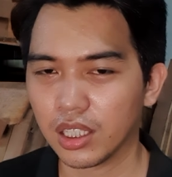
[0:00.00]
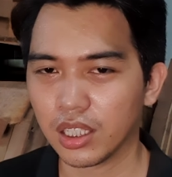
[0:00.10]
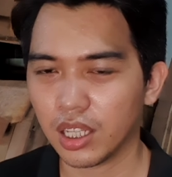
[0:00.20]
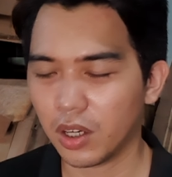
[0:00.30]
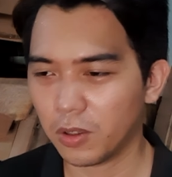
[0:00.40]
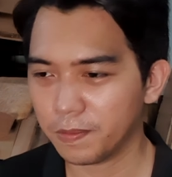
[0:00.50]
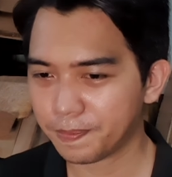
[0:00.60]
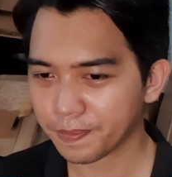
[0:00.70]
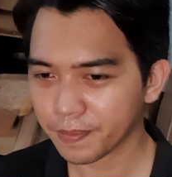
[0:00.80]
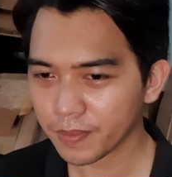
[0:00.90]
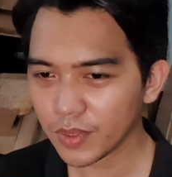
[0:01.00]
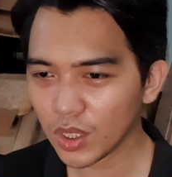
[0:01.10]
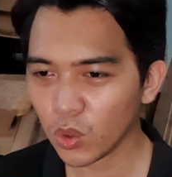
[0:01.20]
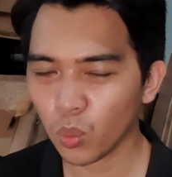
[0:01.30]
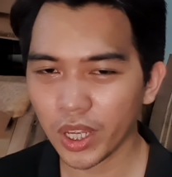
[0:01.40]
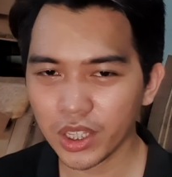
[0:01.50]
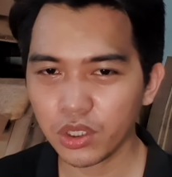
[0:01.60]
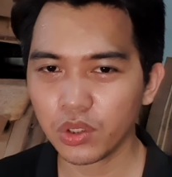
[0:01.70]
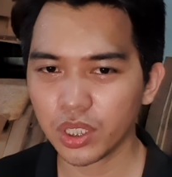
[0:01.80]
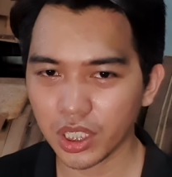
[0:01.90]
Now, when do
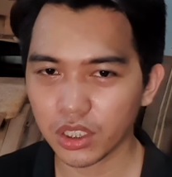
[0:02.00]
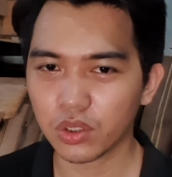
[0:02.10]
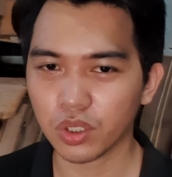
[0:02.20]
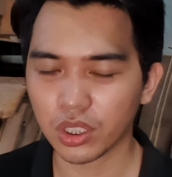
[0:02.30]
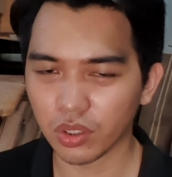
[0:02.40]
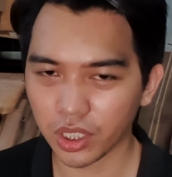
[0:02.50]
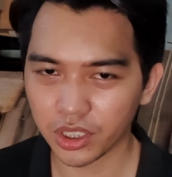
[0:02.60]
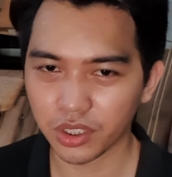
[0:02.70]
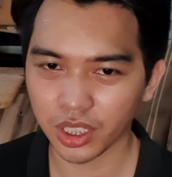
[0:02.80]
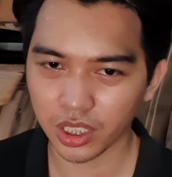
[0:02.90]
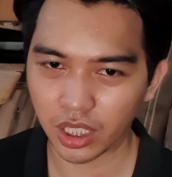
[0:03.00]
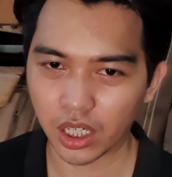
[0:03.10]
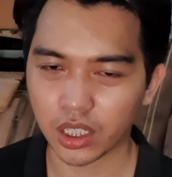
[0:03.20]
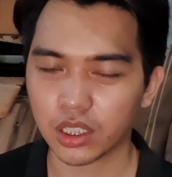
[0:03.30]
you need to intonate your guitar?